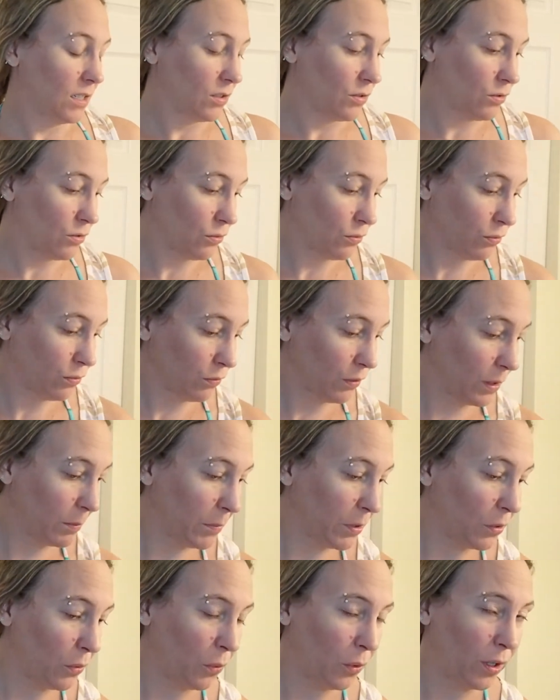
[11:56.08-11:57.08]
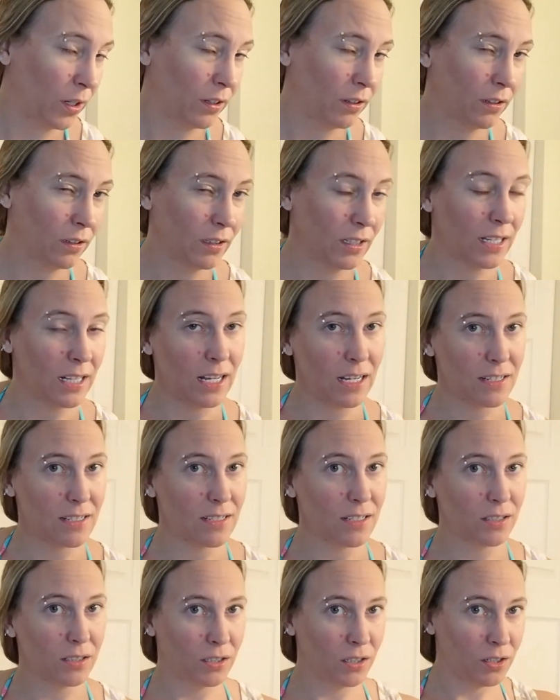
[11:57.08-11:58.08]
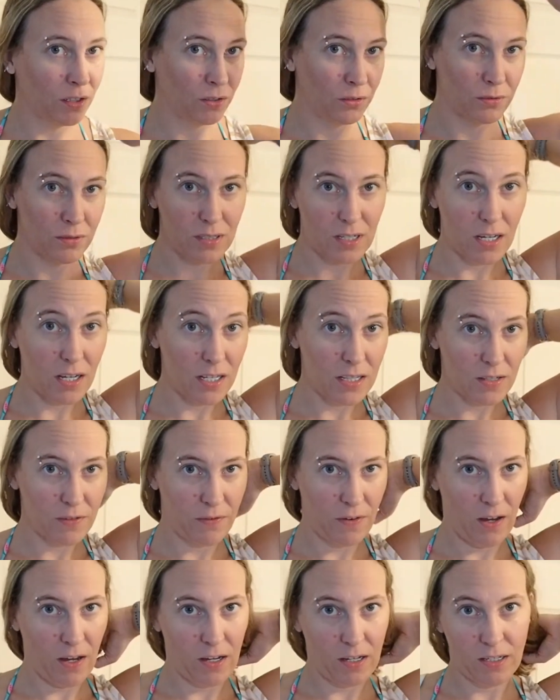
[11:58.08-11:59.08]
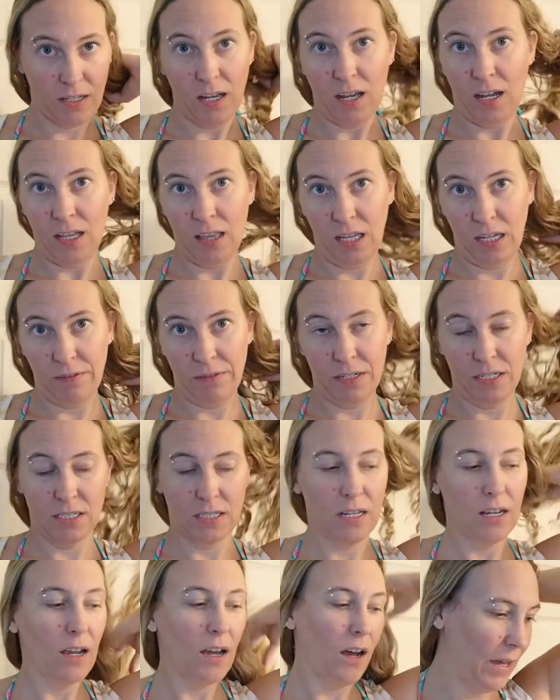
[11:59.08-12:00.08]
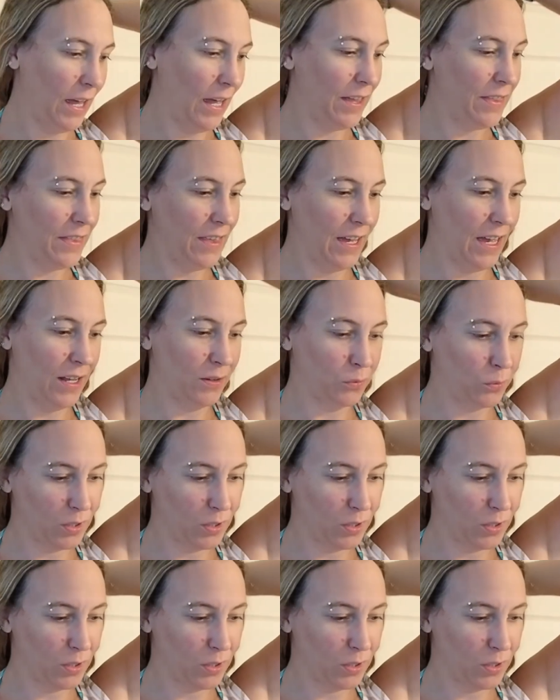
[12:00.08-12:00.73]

treatment oil. It has silicones. It's fine. I love it. And then